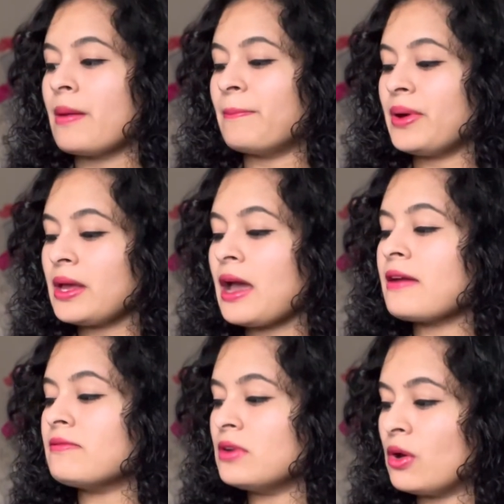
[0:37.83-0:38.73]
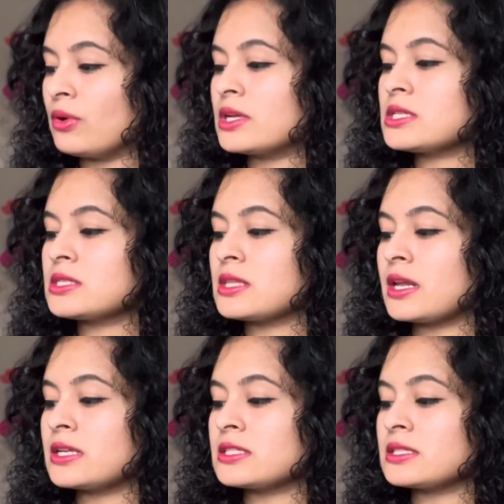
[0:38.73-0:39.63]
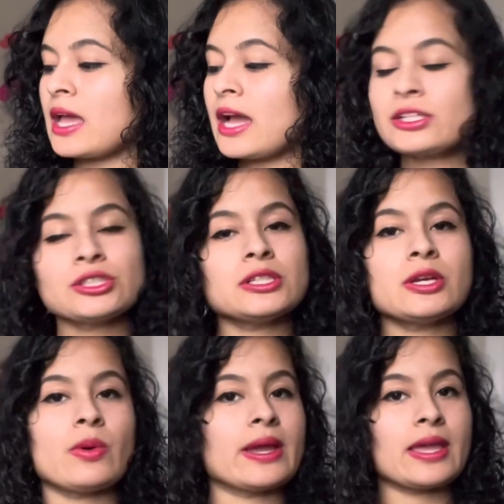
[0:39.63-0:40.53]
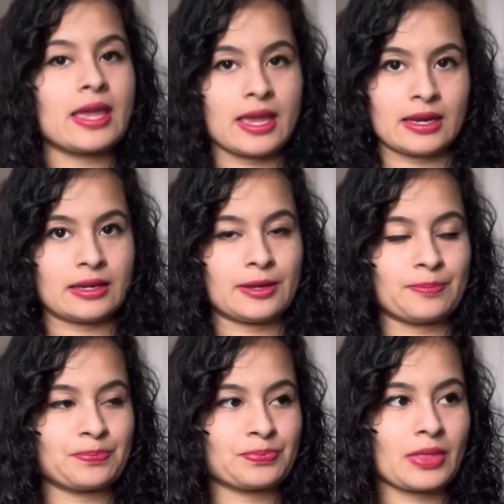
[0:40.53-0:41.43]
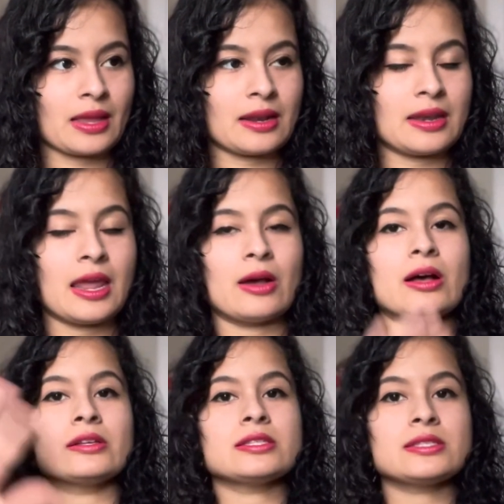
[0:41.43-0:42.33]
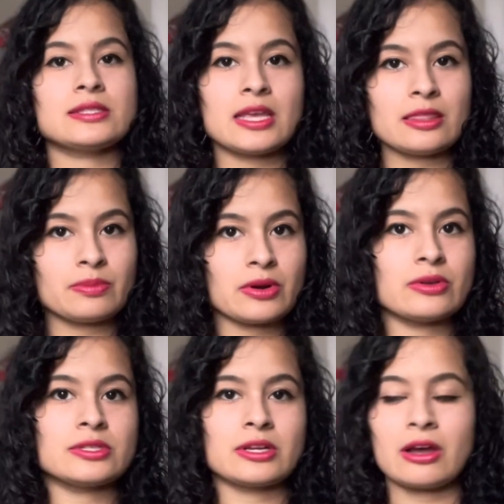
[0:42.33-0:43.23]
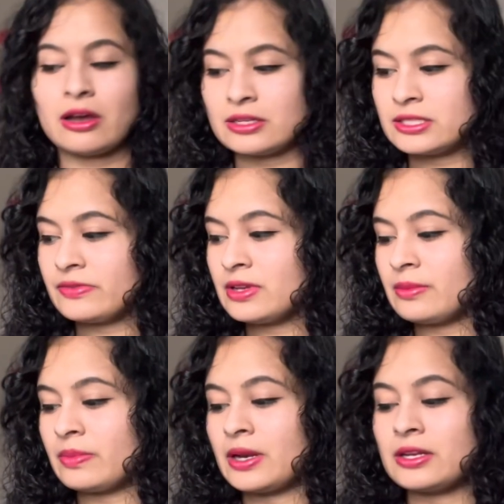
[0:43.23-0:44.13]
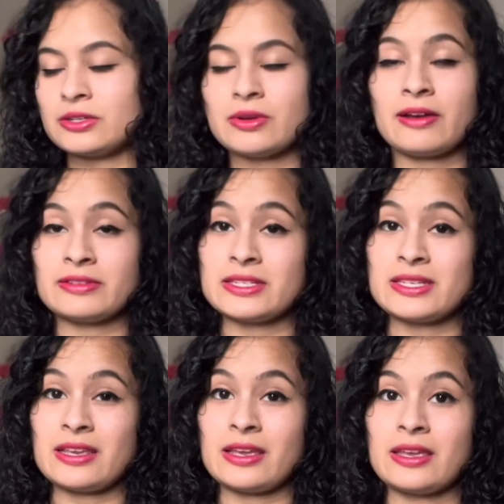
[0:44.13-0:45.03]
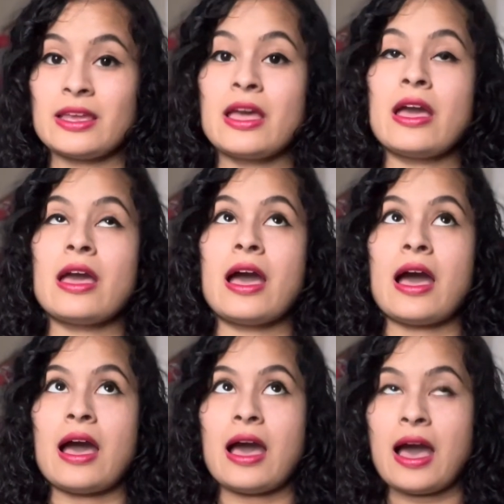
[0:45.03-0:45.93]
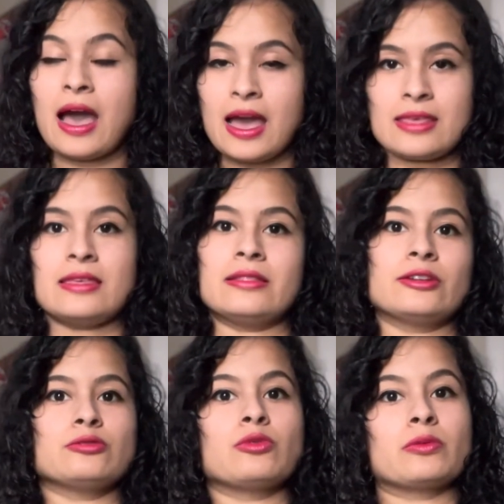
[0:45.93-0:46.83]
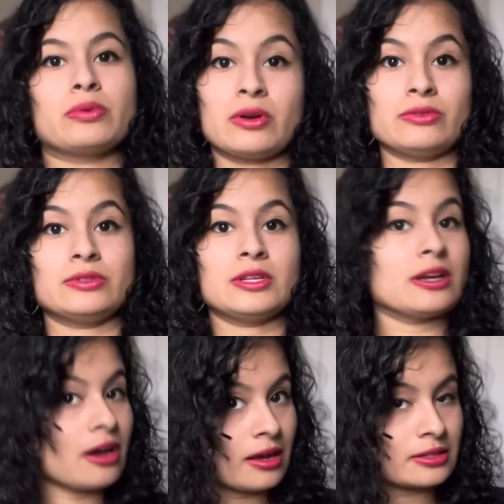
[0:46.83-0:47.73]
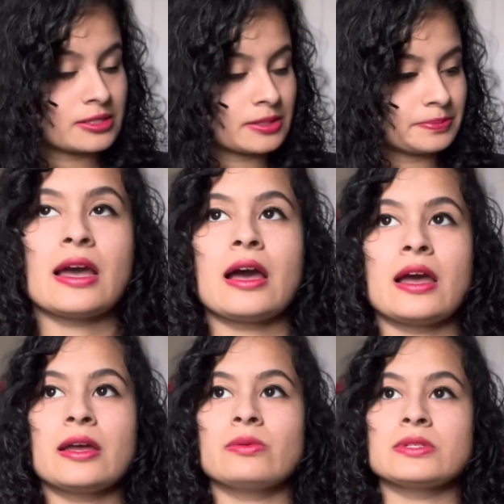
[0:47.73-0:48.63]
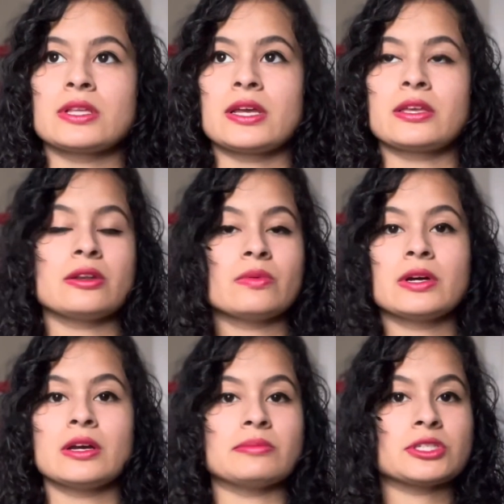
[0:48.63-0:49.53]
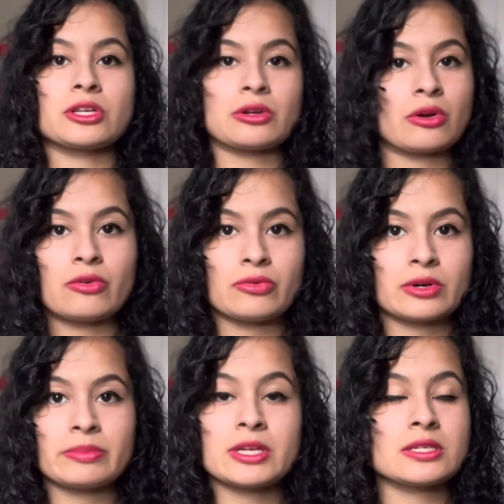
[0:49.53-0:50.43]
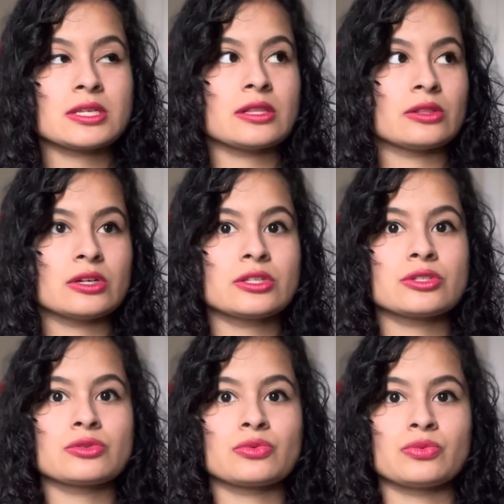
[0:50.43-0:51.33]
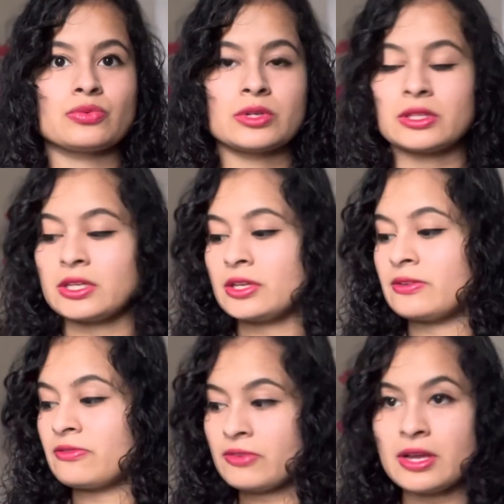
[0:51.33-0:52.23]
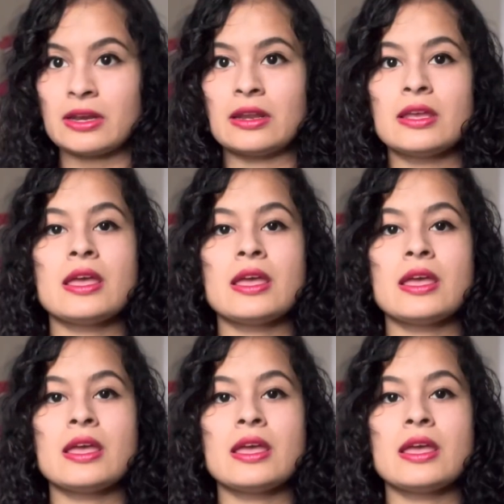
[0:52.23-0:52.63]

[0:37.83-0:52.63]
But I've noticed that it's actually quite handy. Now, I'll say the pros and cons of it, but I do have to say I think there's more pros than cons. I was like, you know what, I'm just going to go for it because it looks really fun.